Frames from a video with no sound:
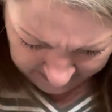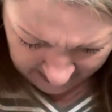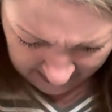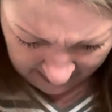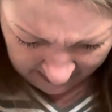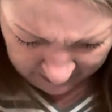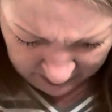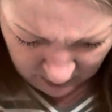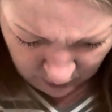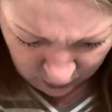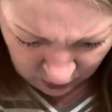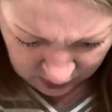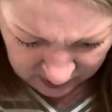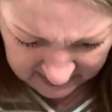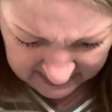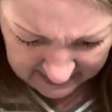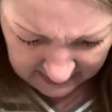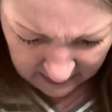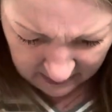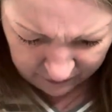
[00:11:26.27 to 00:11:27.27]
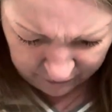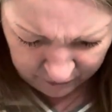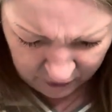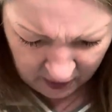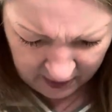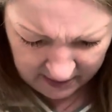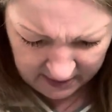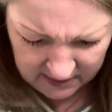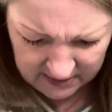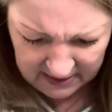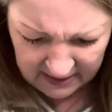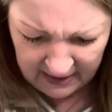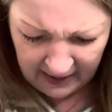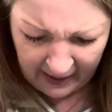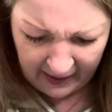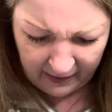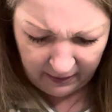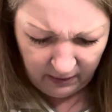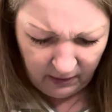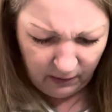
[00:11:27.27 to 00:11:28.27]
Are they ones that you freeze?
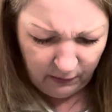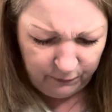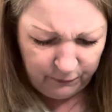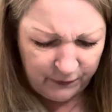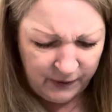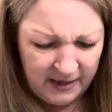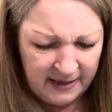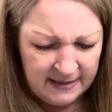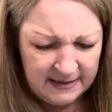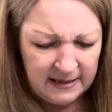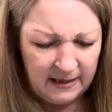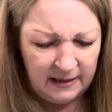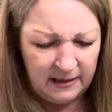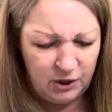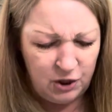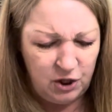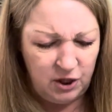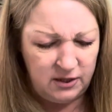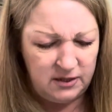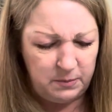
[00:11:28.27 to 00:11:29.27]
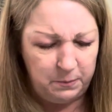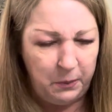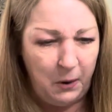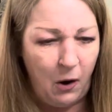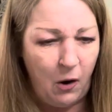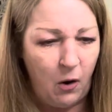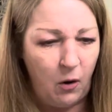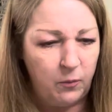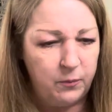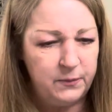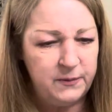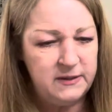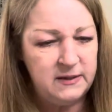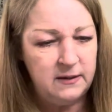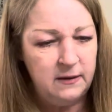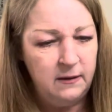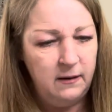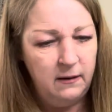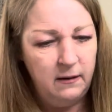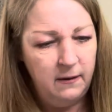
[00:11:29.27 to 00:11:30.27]
Yeah, Freezalicious
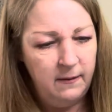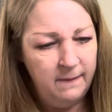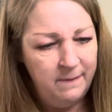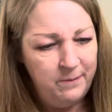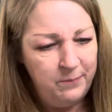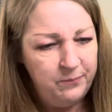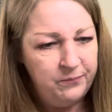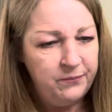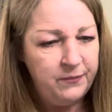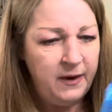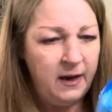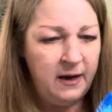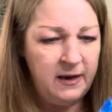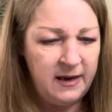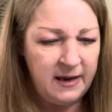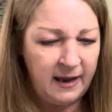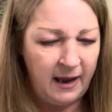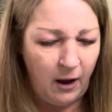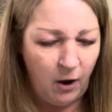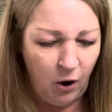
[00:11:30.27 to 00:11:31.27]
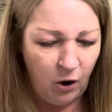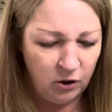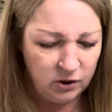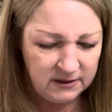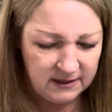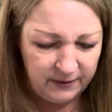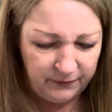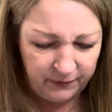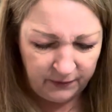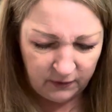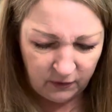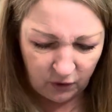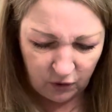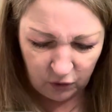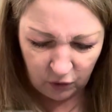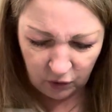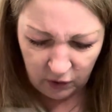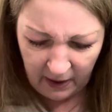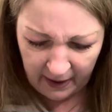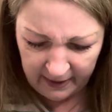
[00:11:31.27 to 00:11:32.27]
Pops. And you get all different
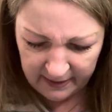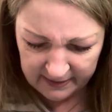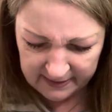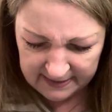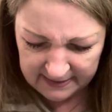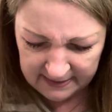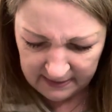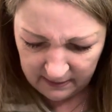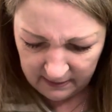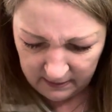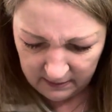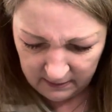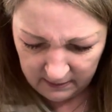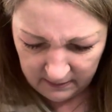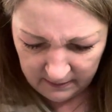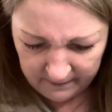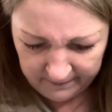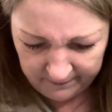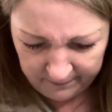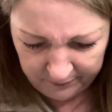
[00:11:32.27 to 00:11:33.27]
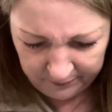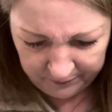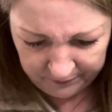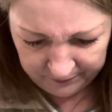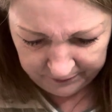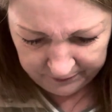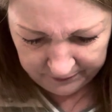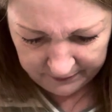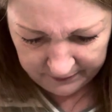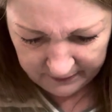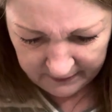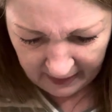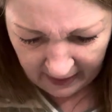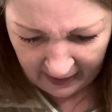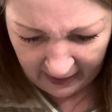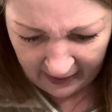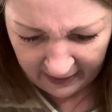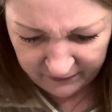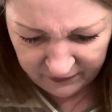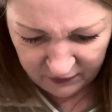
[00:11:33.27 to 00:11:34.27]
colours.
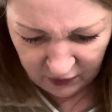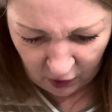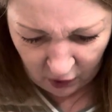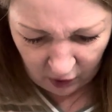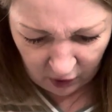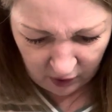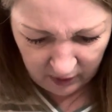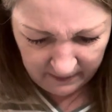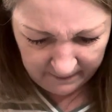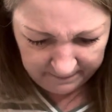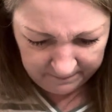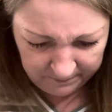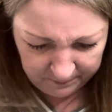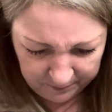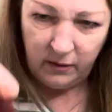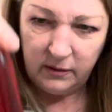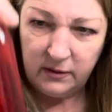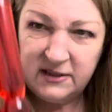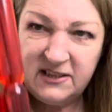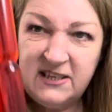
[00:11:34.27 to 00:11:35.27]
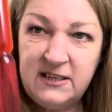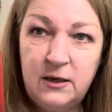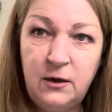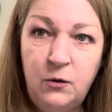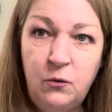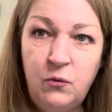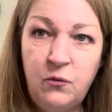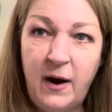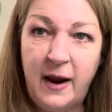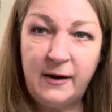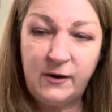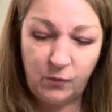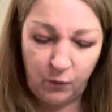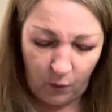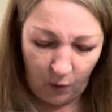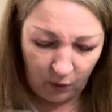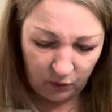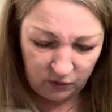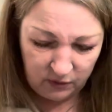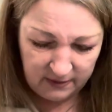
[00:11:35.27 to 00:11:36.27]
I've got two red
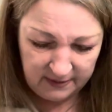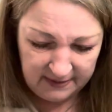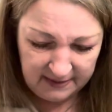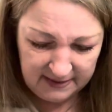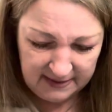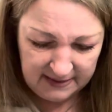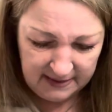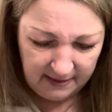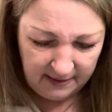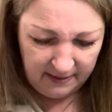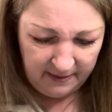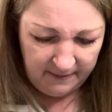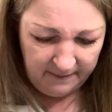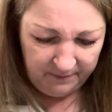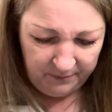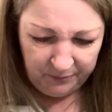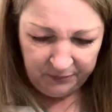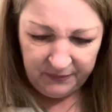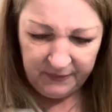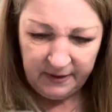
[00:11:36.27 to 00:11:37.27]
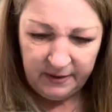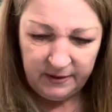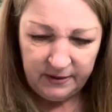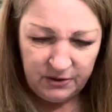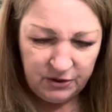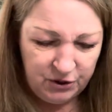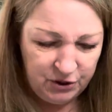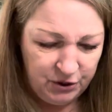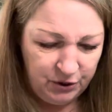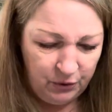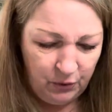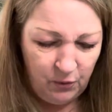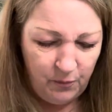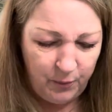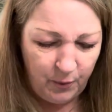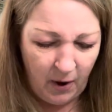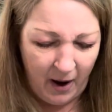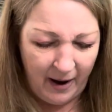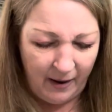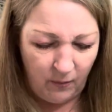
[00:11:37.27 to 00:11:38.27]
ones, two
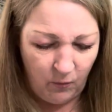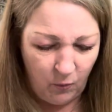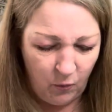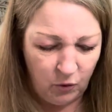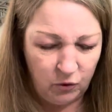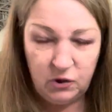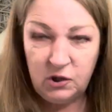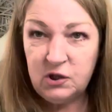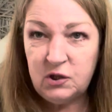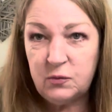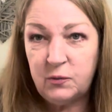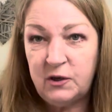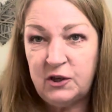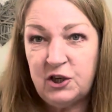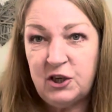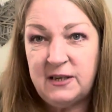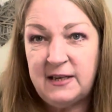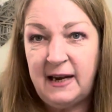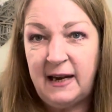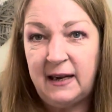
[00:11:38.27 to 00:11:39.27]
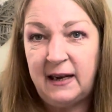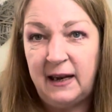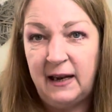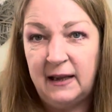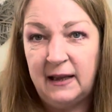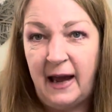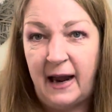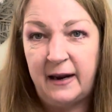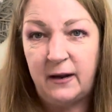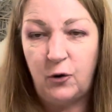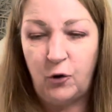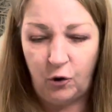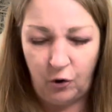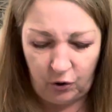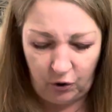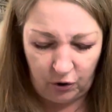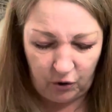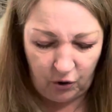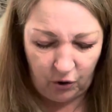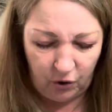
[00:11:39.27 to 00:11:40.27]
brown ones, which you take it like
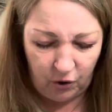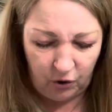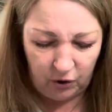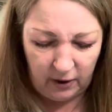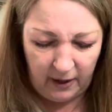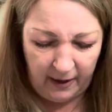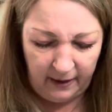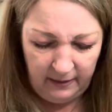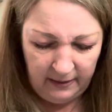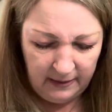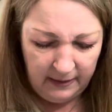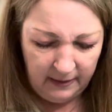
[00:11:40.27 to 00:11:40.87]
Coca-Cola,